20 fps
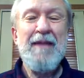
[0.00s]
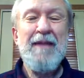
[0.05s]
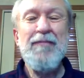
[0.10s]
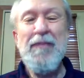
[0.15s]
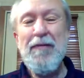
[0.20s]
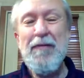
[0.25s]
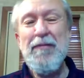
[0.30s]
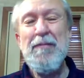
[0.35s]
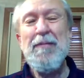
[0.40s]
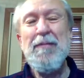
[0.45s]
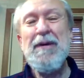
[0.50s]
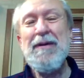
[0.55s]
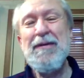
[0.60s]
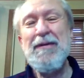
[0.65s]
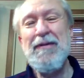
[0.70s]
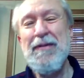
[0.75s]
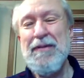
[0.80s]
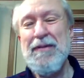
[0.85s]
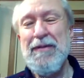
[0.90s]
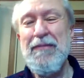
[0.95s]
Have you ever been
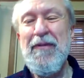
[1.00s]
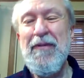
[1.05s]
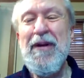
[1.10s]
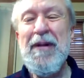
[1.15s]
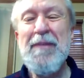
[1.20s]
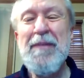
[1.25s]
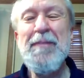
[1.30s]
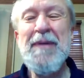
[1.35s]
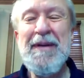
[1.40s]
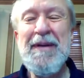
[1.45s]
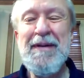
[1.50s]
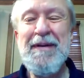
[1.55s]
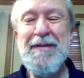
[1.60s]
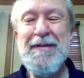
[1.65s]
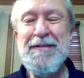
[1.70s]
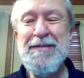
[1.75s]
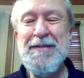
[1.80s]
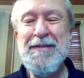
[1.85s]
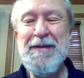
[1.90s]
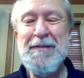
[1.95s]
to a developing
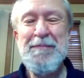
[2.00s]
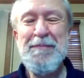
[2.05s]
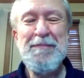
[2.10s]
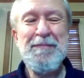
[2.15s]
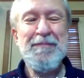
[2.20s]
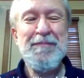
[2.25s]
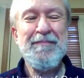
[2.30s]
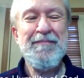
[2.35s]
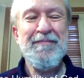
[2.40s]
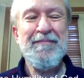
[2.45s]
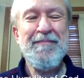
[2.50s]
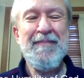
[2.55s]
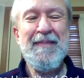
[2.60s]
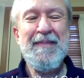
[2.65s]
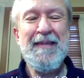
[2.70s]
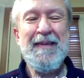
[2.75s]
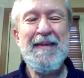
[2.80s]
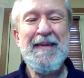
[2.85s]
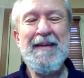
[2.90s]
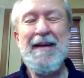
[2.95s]
country?
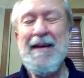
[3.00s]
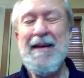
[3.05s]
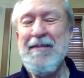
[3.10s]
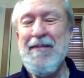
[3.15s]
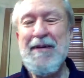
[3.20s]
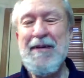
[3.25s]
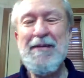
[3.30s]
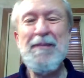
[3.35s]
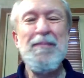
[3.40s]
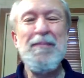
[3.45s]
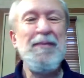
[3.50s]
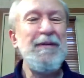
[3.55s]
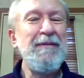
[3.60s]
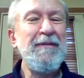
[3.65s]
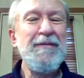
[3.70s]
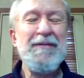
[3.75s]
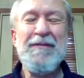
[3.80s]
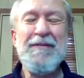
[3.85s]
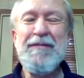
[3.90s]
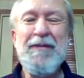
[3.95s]
I've had the
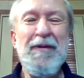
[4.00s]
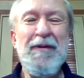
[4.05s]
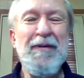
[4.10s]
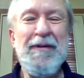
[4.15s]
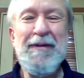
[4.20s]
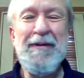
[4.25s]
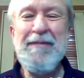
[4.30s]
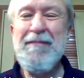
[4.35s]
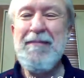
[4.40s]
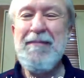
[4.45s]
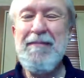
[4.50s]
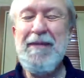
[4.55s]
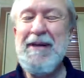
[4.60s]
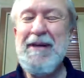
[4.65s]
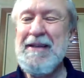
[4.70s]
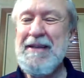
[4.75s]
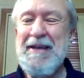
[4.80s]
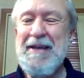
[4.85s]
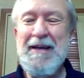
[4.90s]
privilege of going many